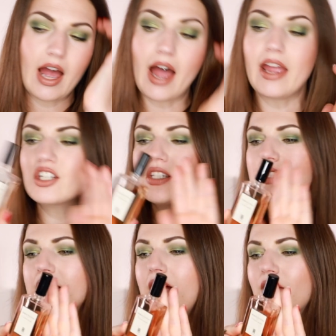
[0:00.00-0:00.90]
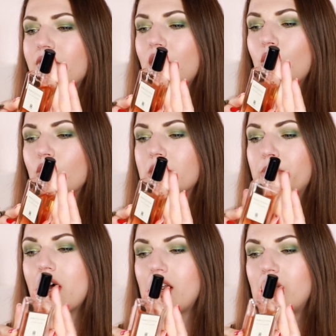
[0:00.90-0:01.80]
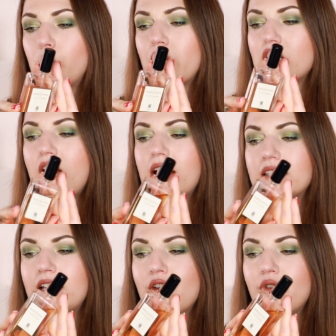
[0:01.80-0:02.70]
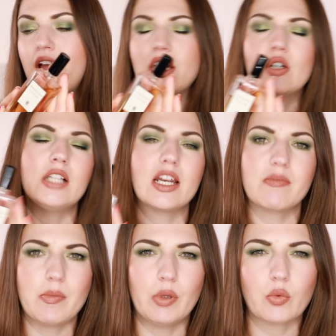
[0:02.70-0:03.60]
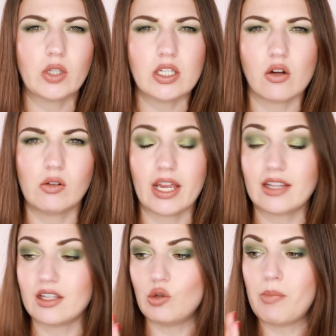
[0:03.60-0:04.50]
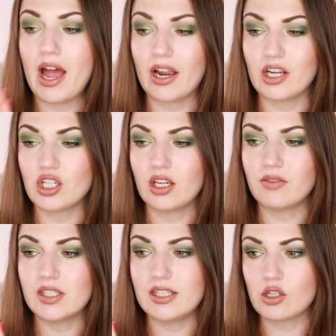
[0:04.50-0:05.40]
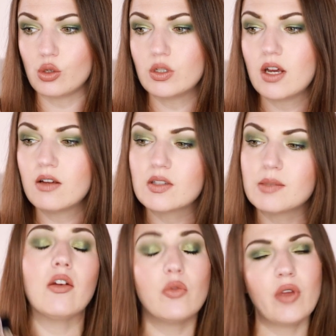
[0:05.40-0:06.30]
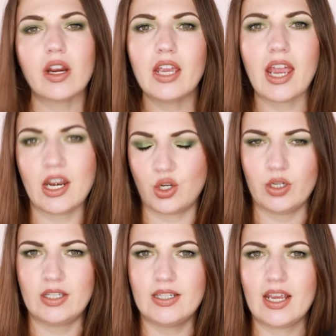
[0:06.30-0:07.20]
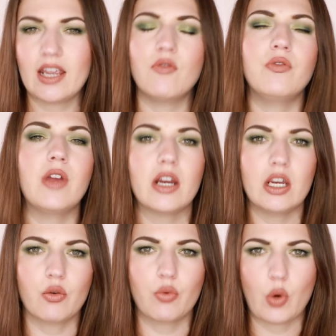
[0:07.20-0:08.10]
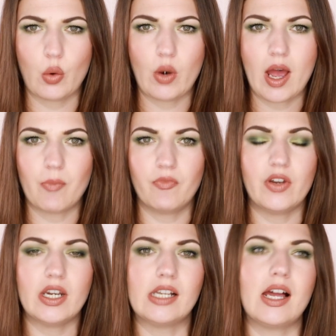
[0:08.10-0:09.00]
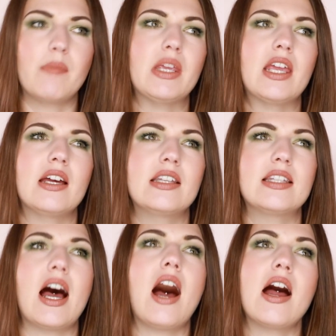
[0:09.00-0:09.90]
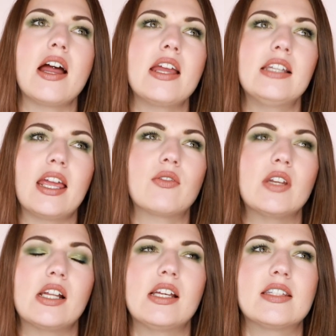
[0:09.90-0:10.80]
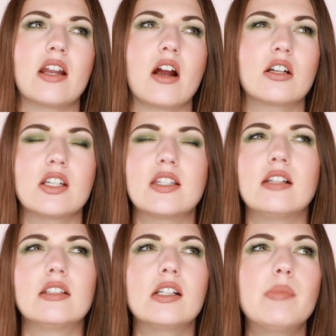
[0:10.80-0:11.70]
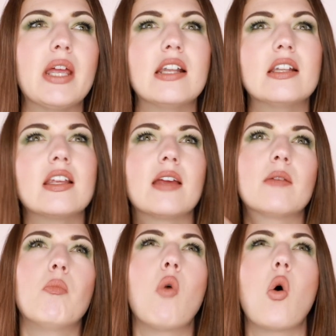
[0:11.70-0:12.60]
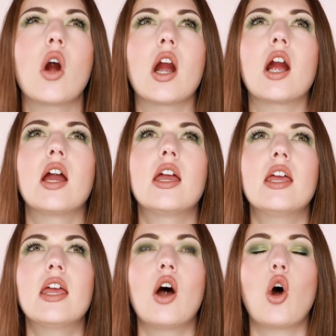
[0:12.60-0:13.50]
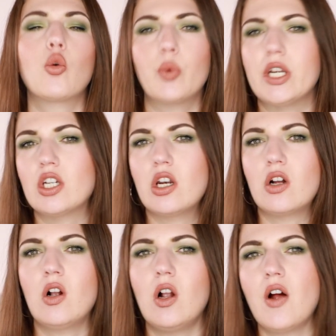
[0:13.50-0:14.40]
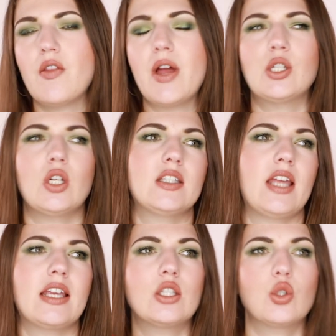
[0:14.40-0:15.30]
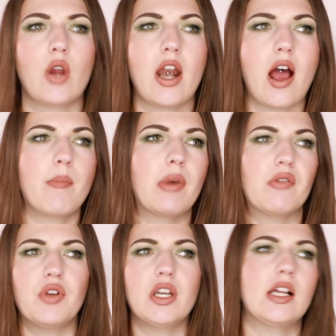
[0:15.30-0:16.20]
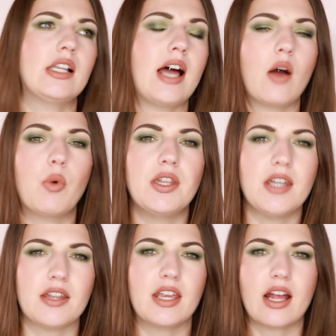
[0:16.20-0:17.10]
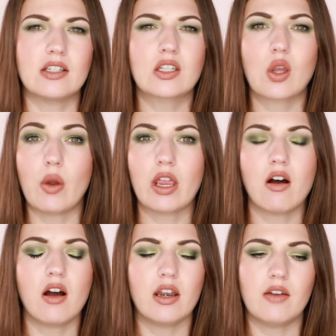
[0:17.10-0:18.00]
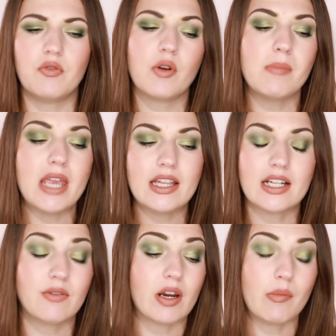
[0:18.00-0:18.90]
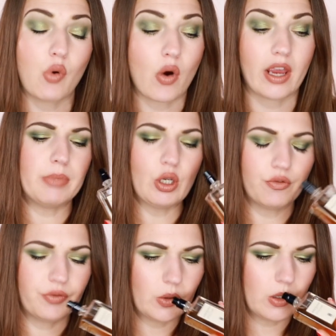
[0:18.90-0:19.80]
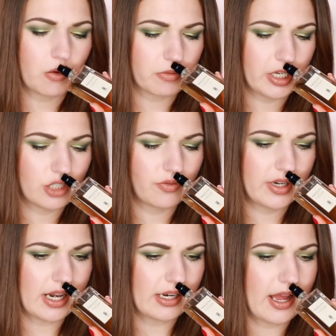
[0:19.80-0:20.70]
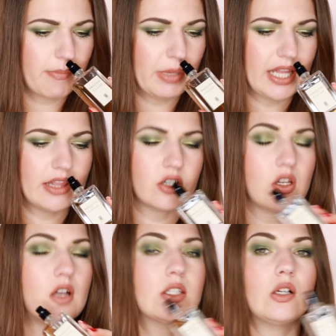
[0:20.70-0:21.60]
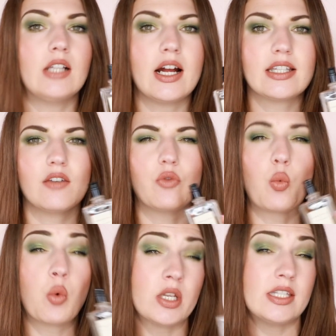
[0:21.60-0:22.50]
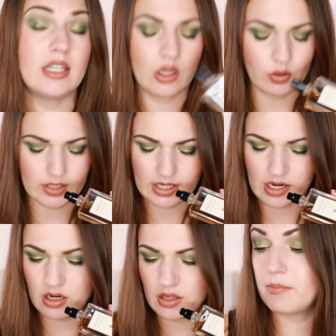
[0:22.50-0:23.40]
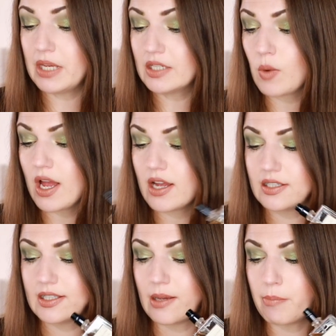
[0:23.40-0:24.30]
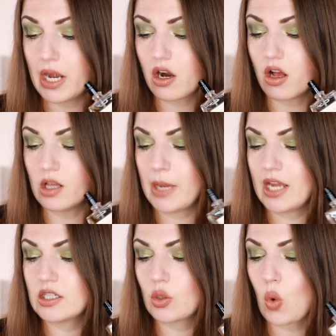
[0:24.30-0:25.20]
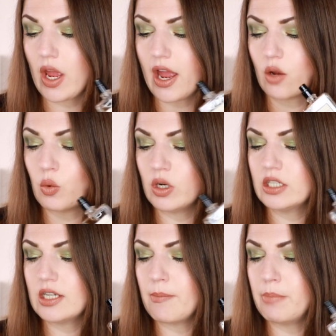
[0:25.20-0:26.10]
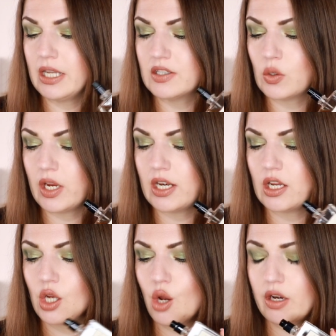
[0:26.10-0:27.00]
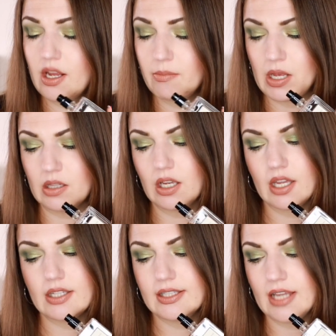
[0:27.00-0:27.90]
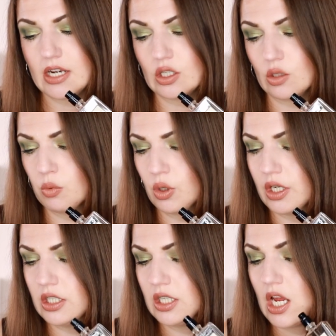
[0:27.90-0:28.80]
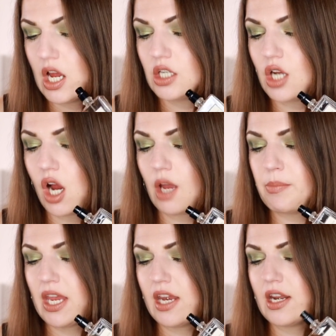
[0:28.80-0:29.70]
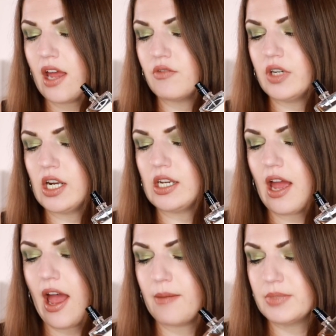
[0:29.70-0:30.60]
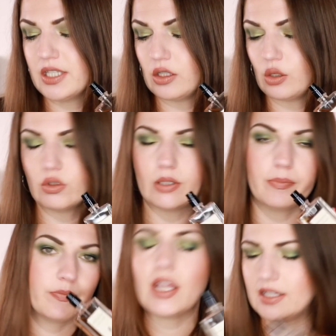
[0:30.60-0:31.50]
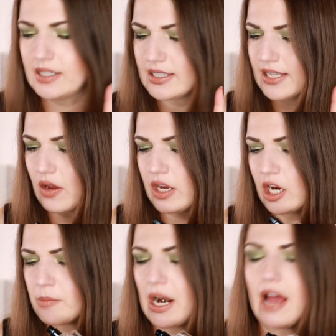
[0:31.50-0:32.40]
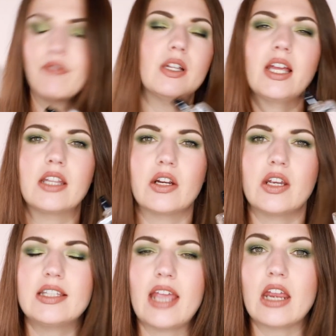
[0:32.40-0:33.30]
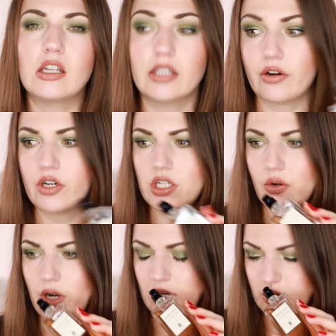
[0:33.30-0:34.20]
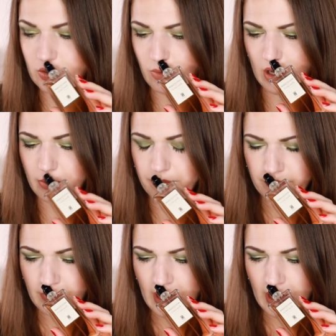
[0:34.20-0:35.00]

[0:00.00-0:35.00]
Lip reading: I actually still have the old bottle, which I love. I know a lot of people really don't like the new packaging of the Serge Lutens. Very interesting, very grown up vanilla, because I like vanillas that are just a little bit more original than just like straight up vanilla with nothing else going on. For me, that's very boring. Beautiful, rich vanilla, but then there's also lots of woodsy notes in here. Beeswax, bitter almond, guaiac wood, benzoin, coconut milk, sandalwood, tonka bean, and vanilla absolute. It doesn't say on here, but I feel like there is a licorice note in here as well.